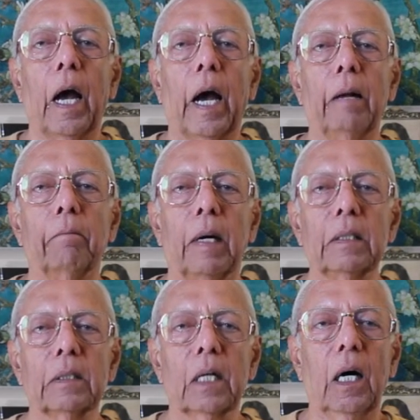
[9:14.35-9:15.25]
and
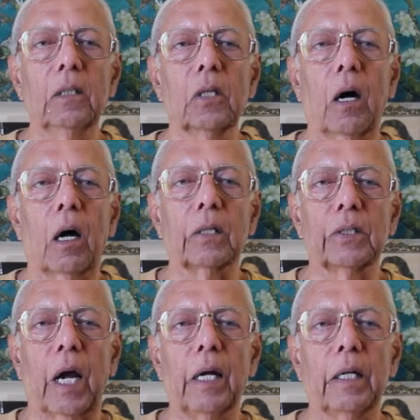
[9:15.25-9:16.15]
mantras are
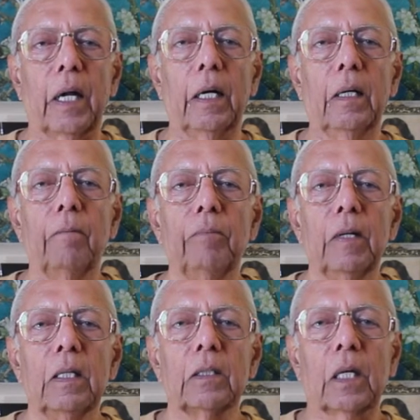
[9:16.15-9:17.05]
chanted
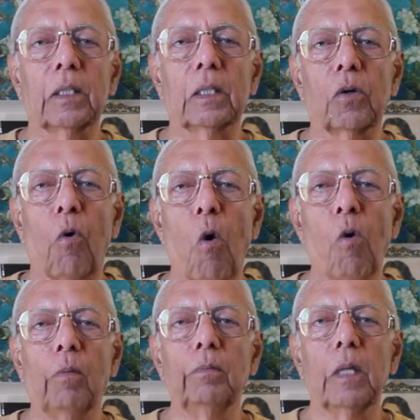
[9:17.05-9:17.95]
such as
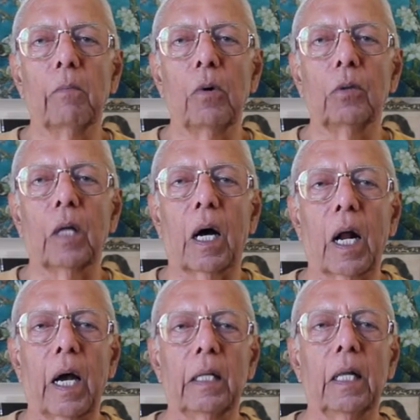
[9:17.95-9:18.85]
Om Namo
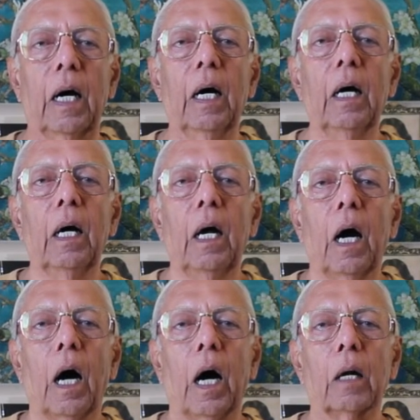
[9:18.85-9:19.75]
Narayana
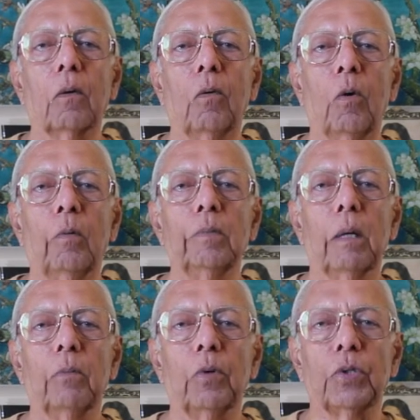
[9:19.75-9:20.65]
or Om
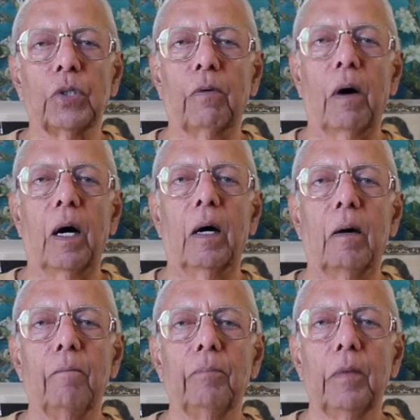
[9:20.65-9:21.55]
Namo Shiva.
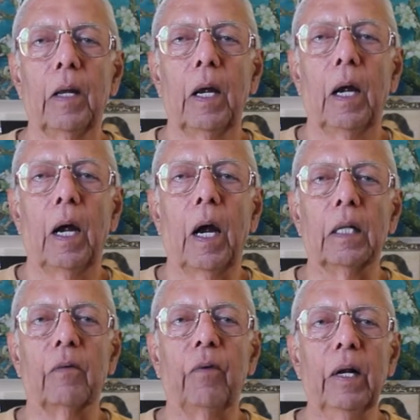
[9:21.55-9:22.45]

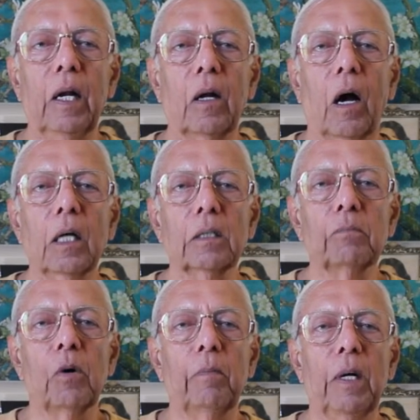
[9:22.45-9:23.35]
At the very last
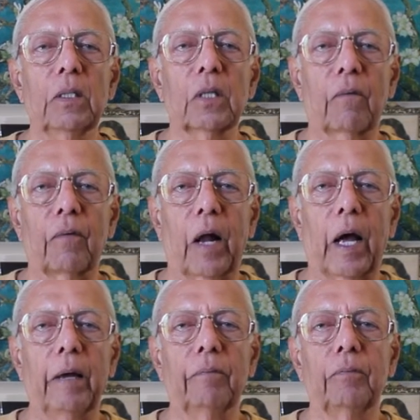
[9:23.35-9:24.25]
moments of
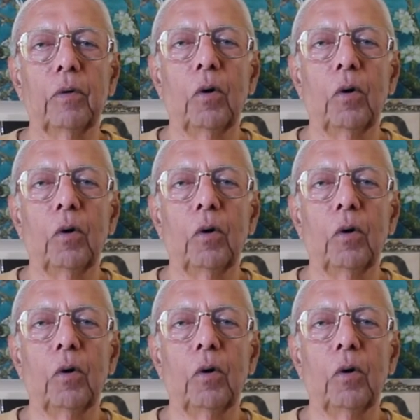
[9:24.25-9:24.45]
life,